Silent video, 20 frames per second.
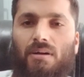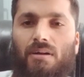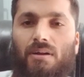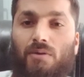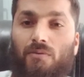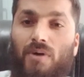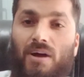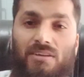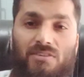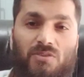
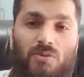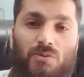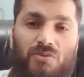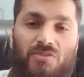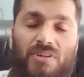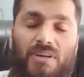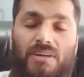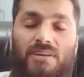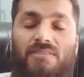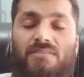revise those
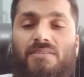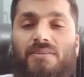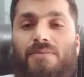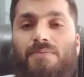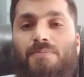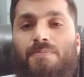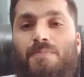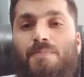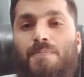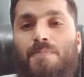things.
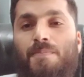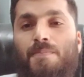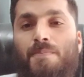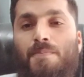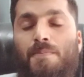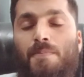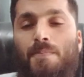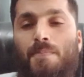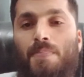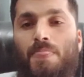
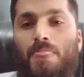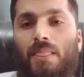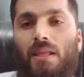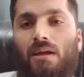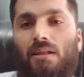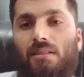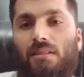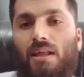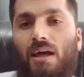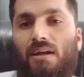
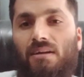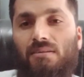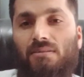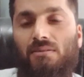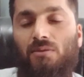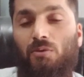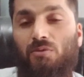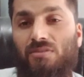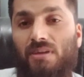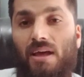
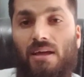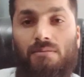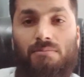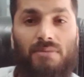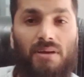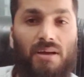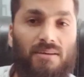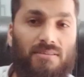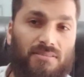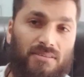That those can
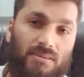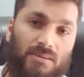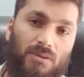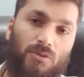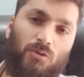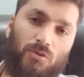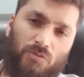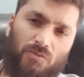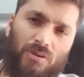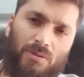be asked,
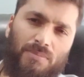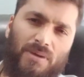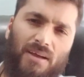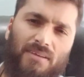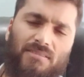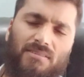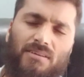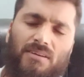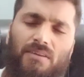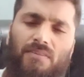those will be
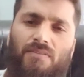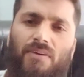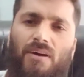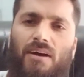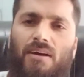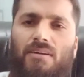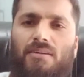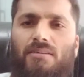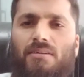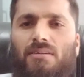asked in
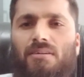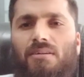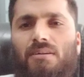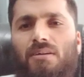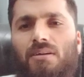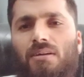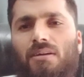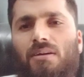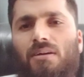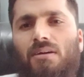fact
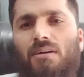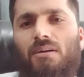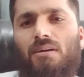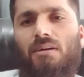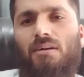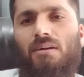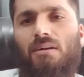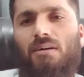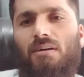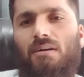
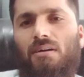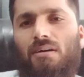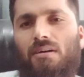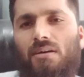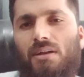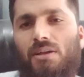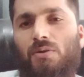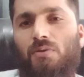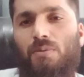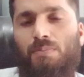
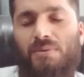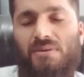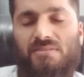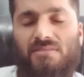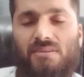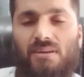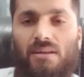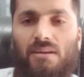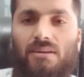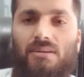in your
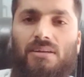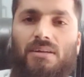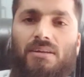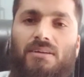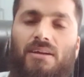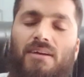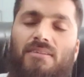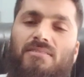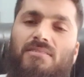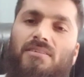personality
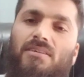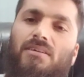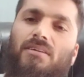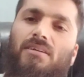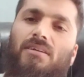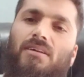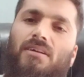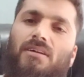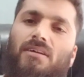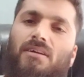test.
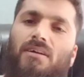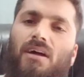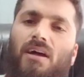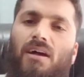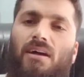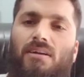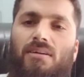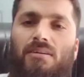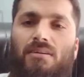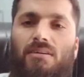
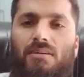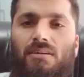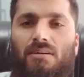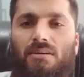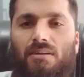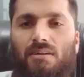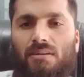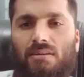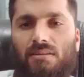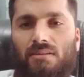And
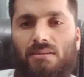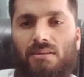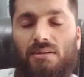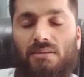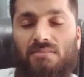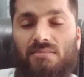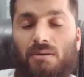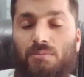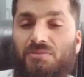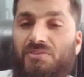
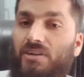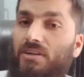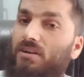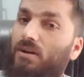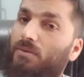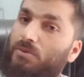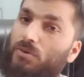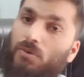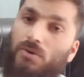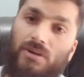the subject
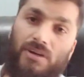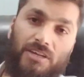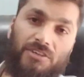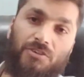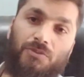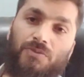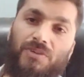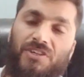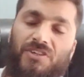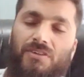of your
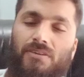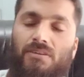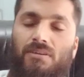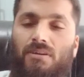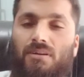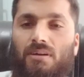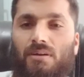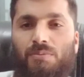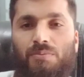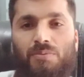
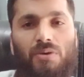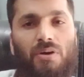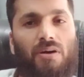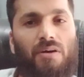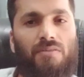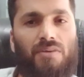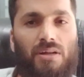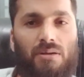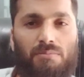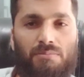graduation, if you
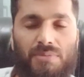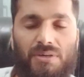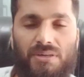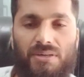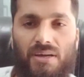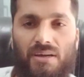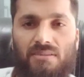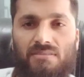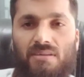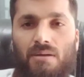have done
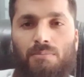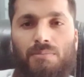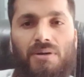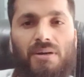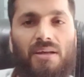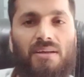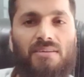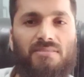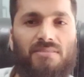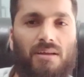BTech,
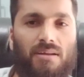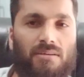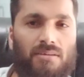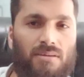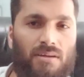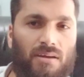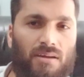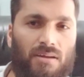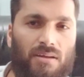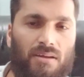somebody has
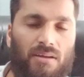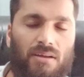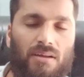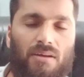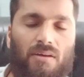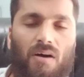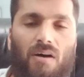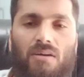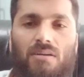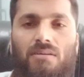done
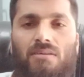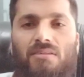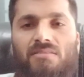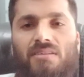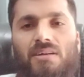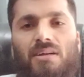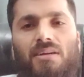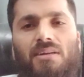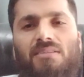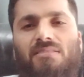
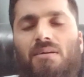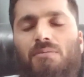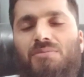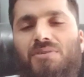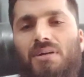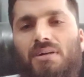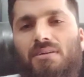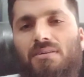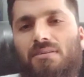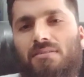honors in any
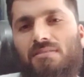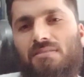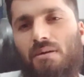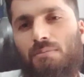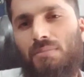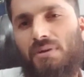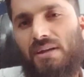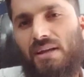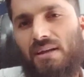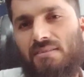subject,
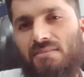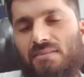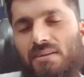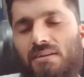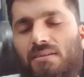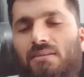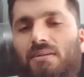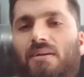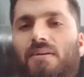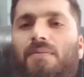somebody has
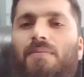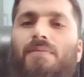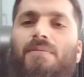done